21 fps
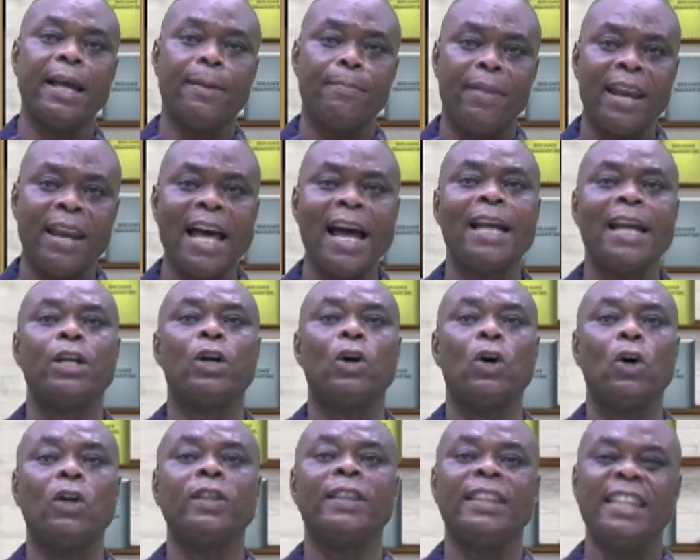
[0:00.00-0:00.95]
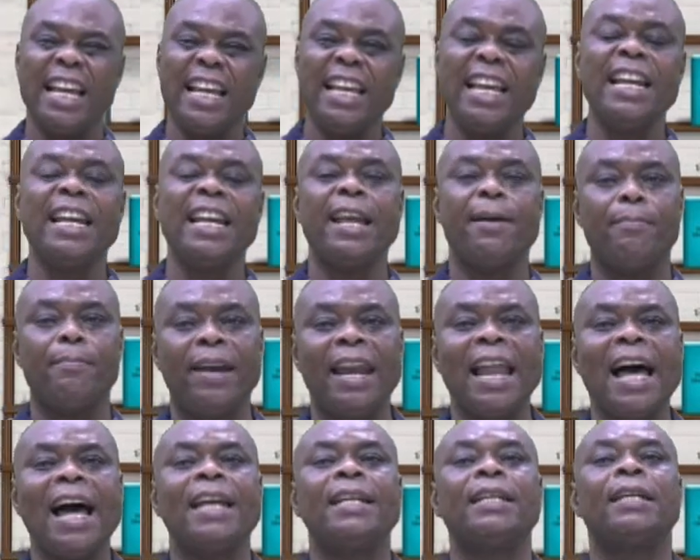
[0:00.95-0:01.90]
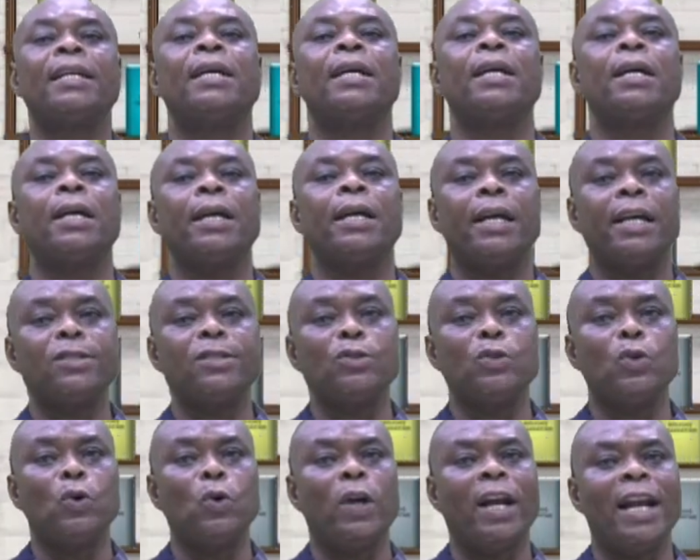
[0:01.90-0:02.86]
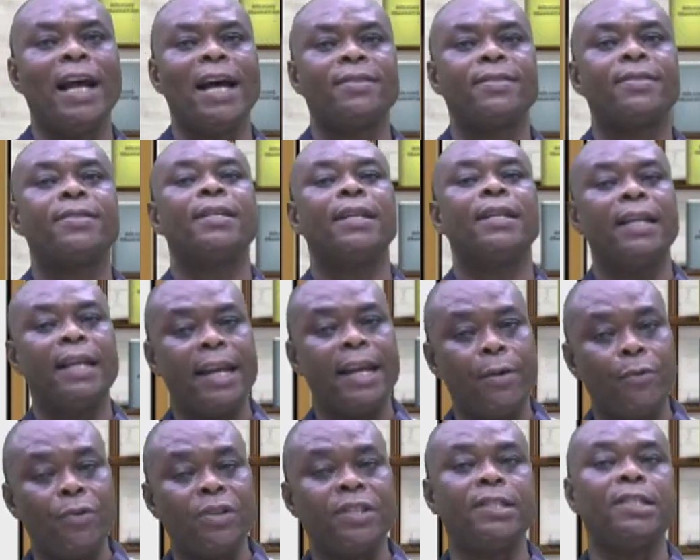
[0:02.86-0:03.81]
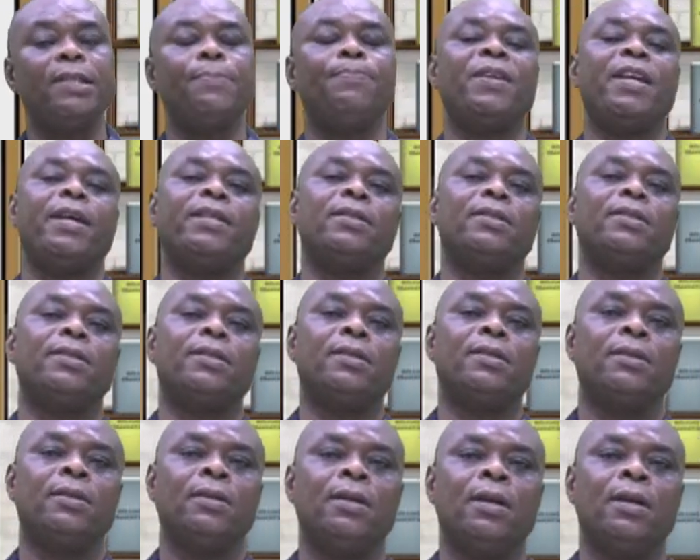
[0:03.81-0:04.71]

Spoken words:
the blood or taking the blood is known as the recipient.